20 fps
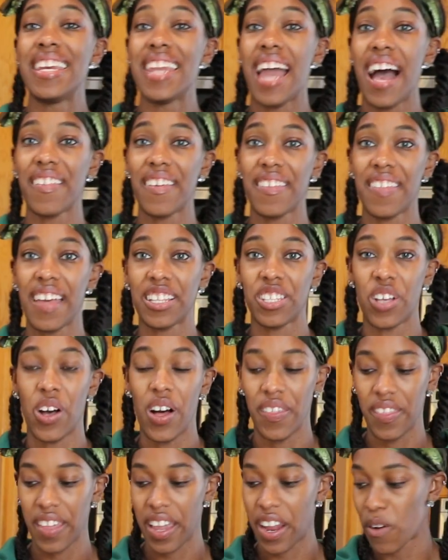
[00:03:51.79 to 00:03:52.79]
now that that's
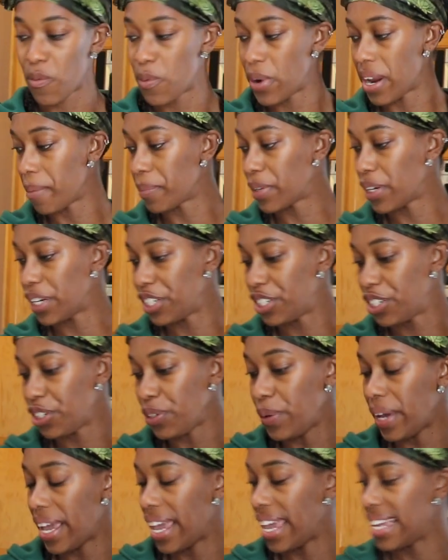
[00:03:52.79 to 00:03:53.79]
on there, what I'm gonna
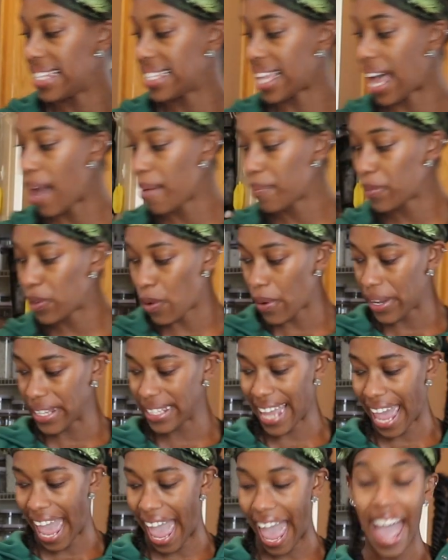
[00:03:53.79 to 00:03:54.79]
do is I'm
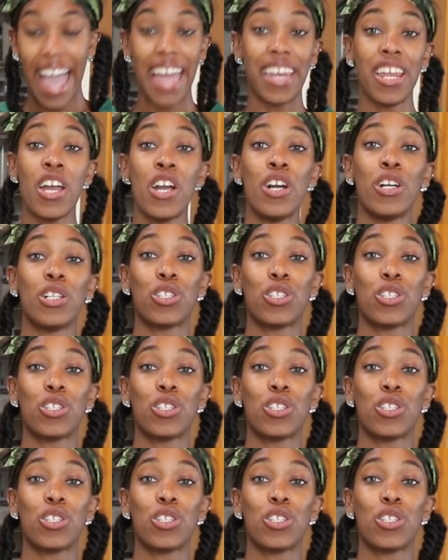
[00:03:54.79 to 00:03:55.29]
going to add